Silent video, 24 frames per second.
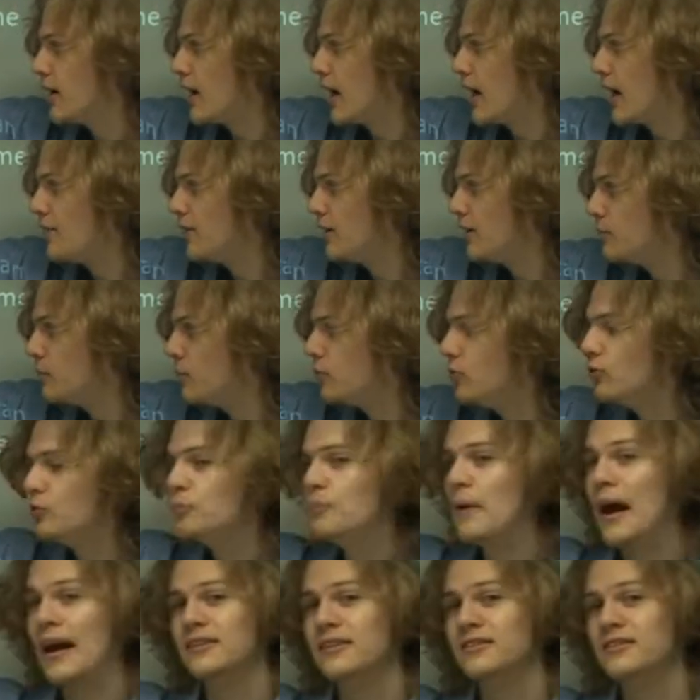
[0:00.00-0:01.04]
and then it moves
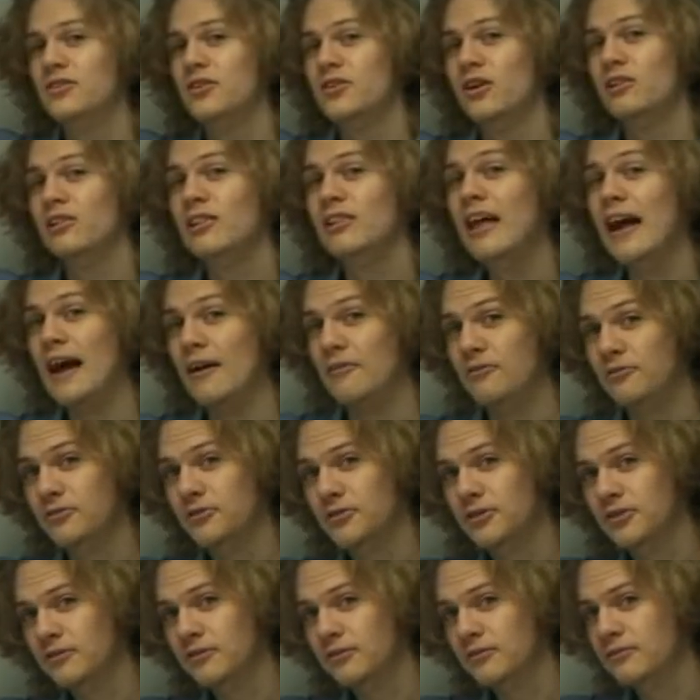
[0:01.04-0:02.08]
back to the
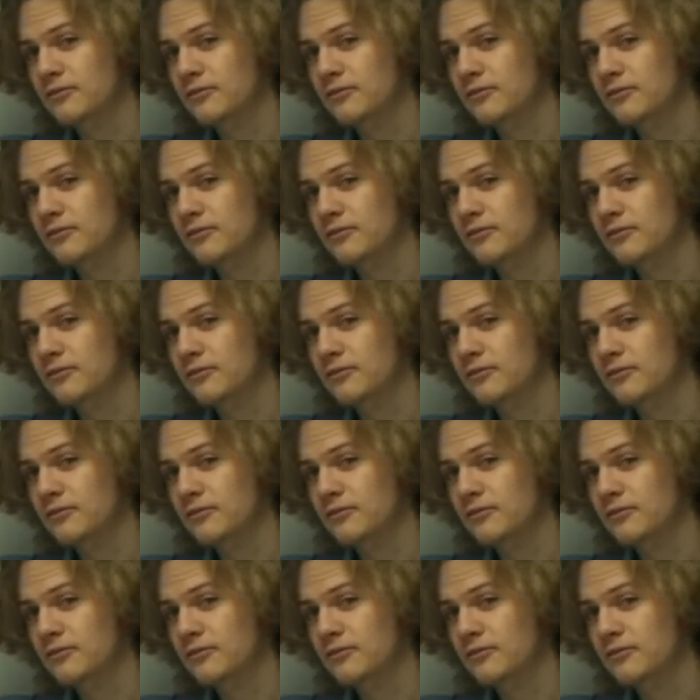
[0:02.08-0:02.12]
left,